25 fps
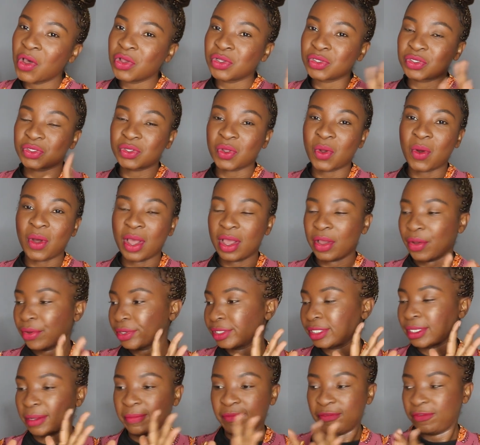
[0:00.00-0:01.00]
So I
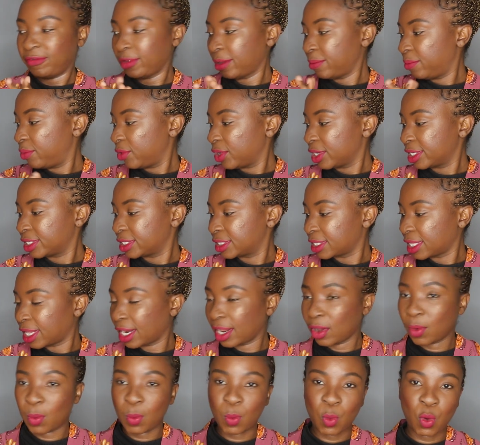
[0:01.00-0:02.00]
got some fabrics that
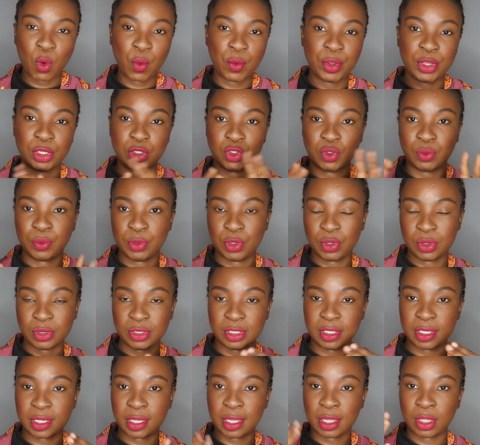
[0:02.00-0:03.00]
I'm going to be
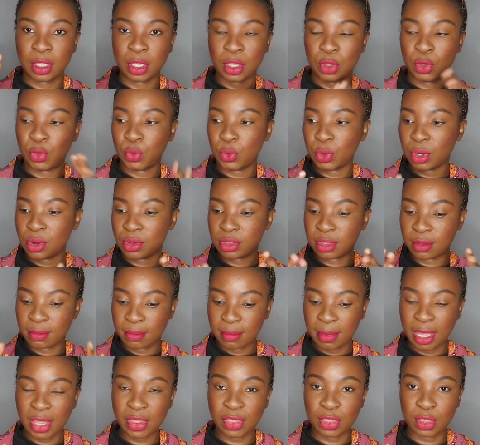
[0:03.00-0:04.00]
using throughout the
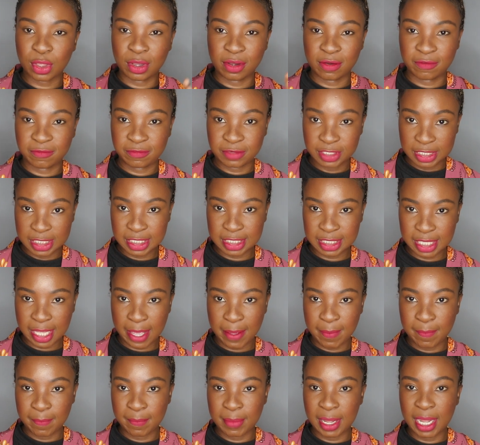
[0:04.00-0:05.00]
month of
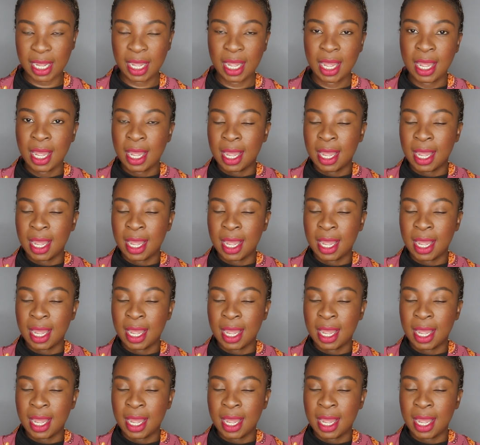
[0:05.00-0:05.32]
December,